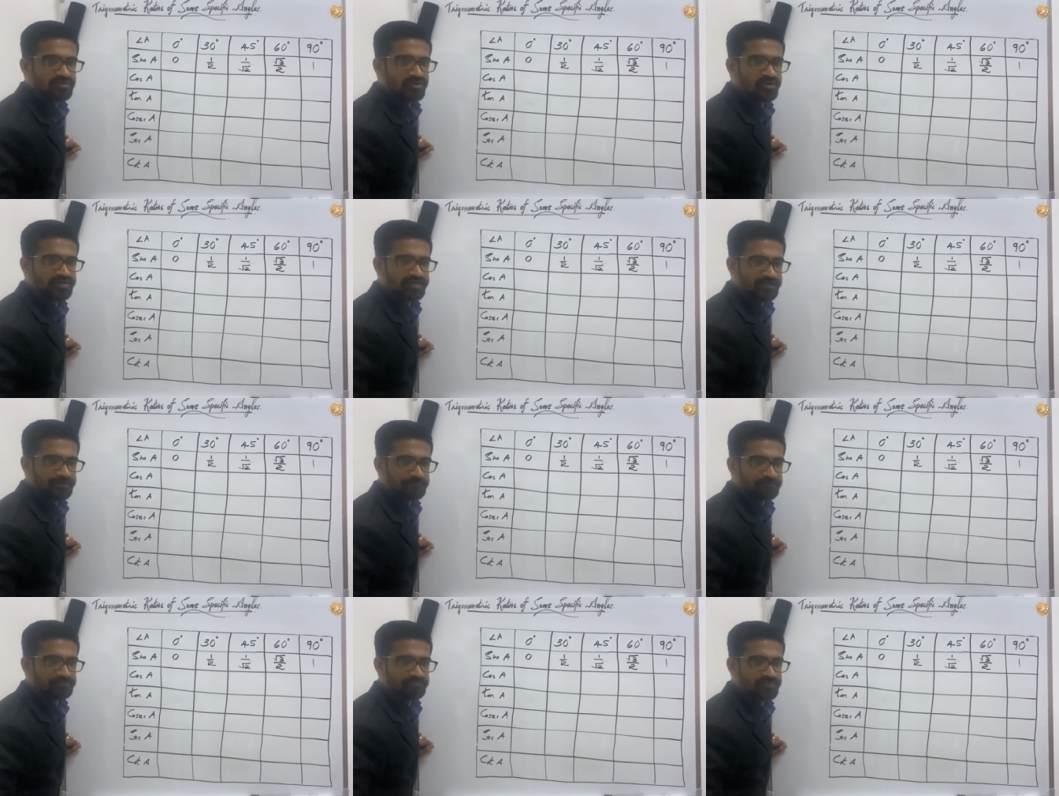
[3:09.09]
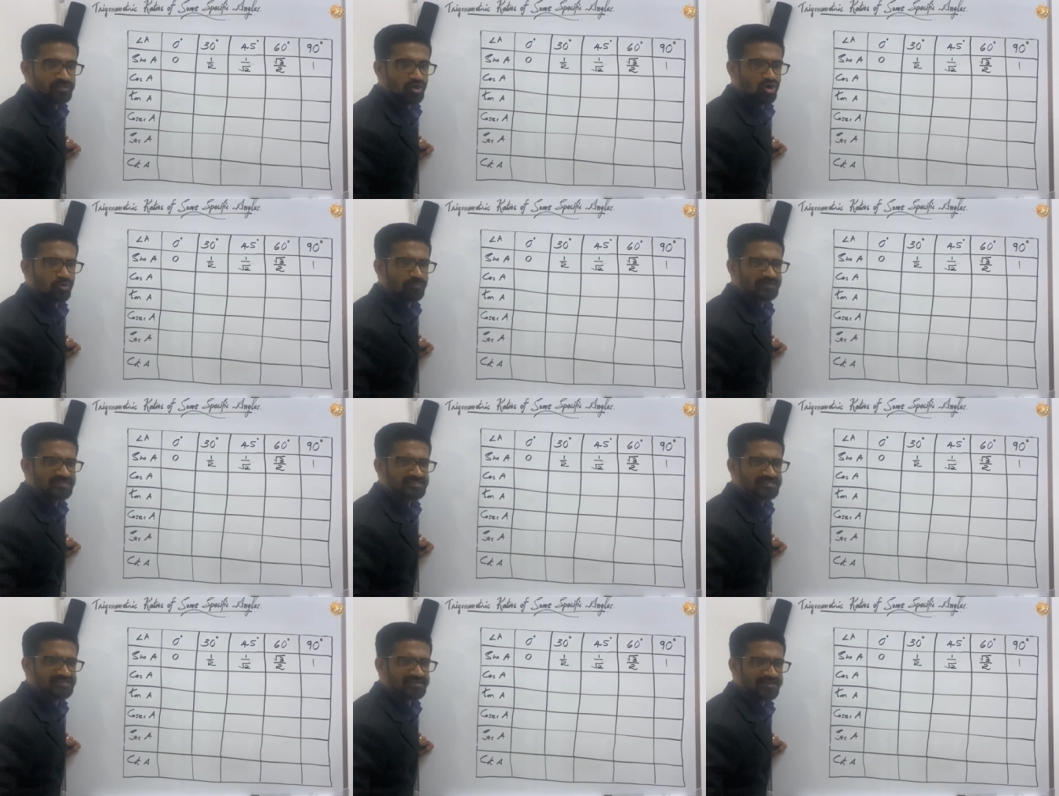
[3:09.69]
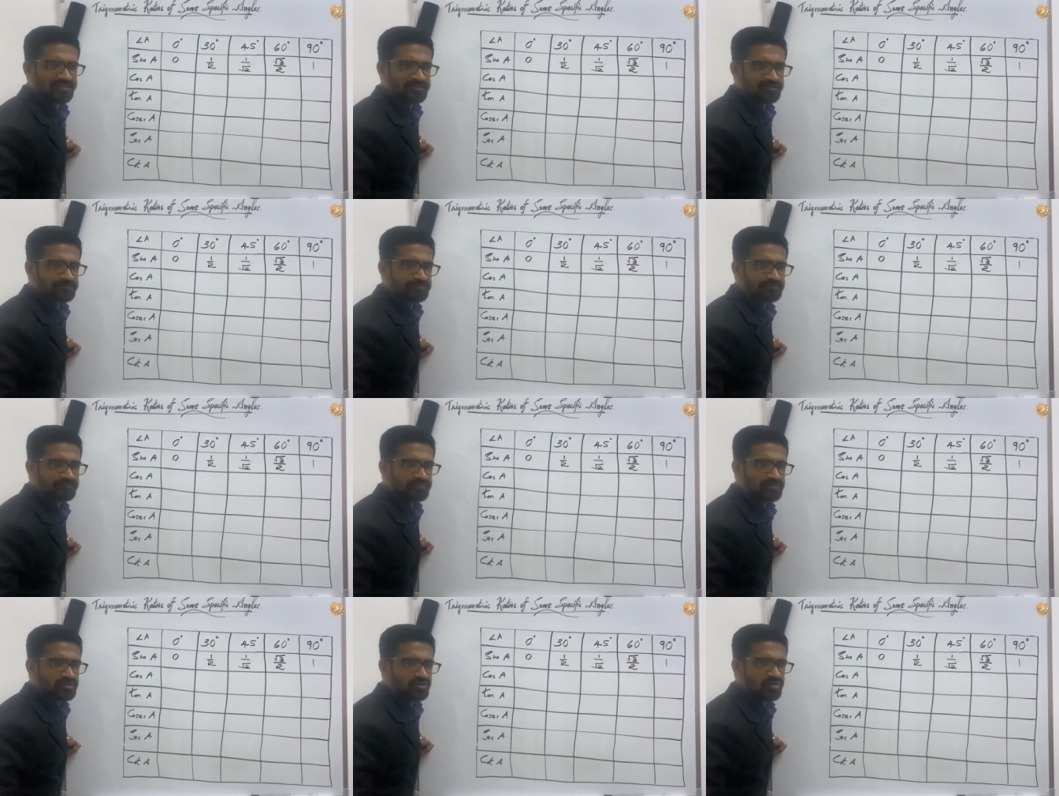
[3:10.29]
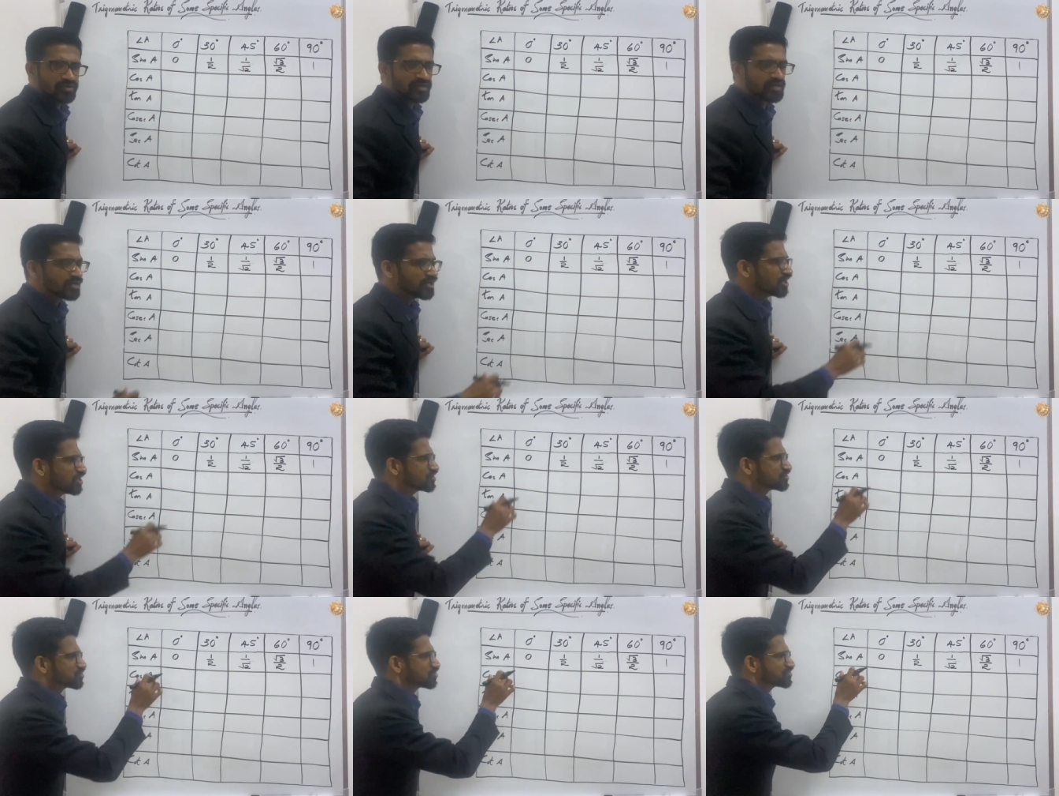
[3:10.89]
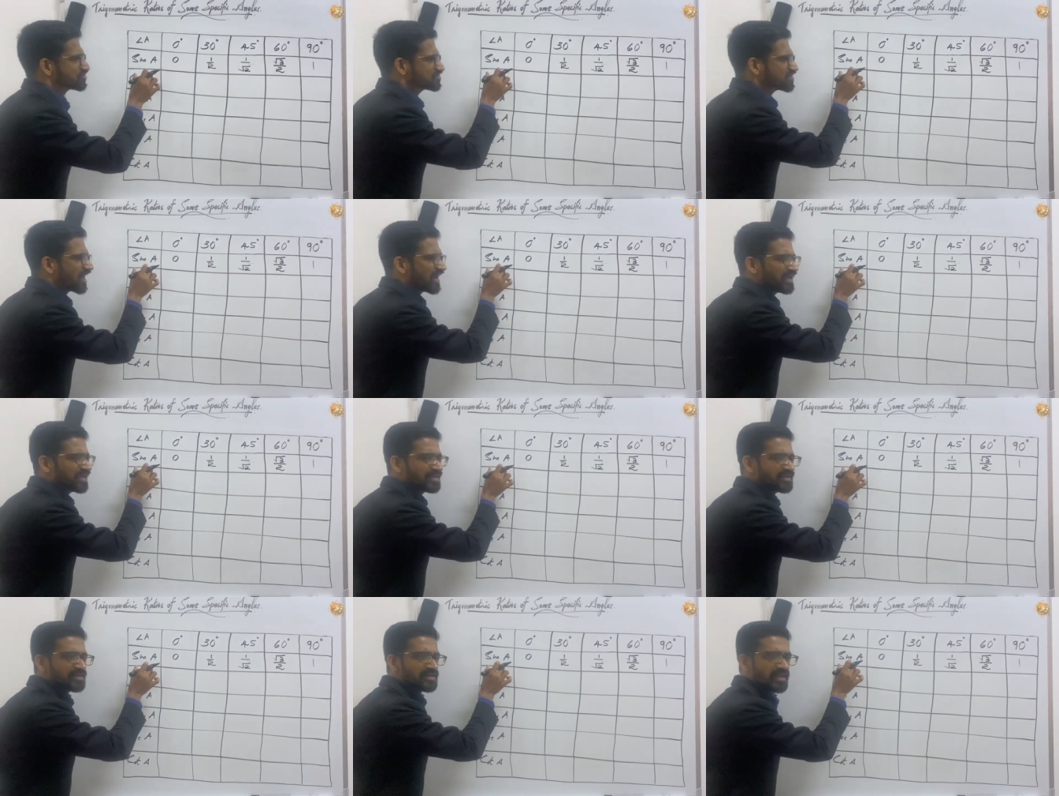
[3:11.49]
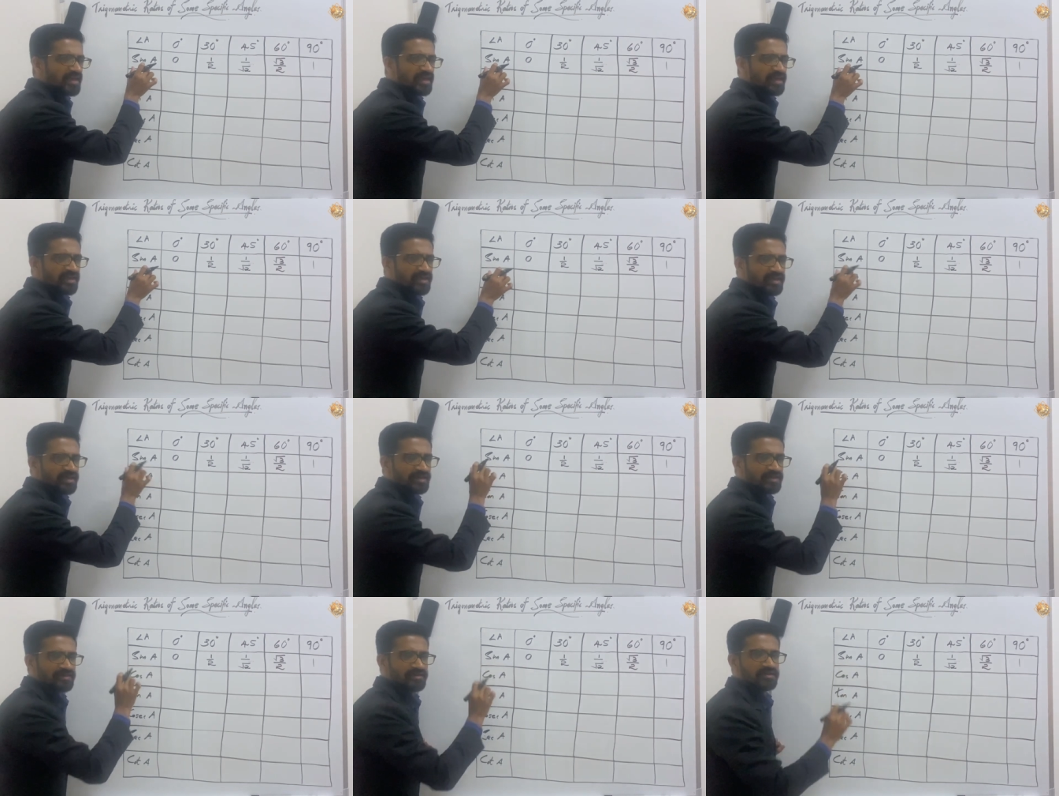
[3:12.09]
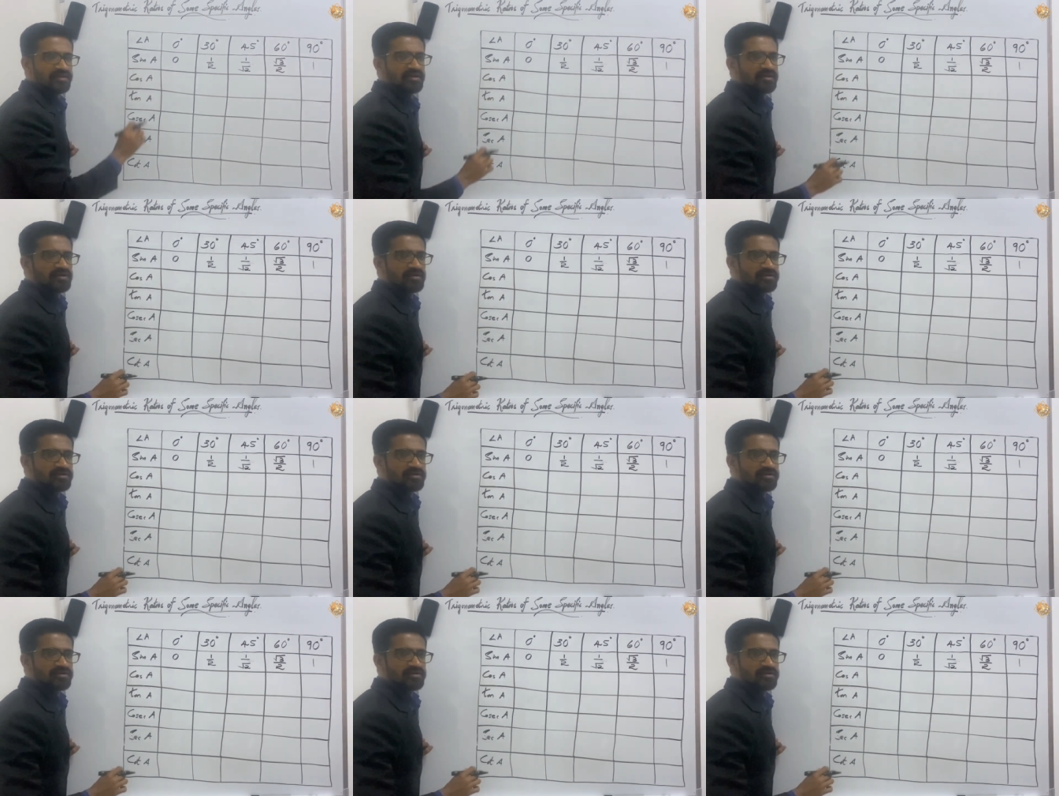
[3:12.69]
Okay, hope it is clear. Okay, so sine A,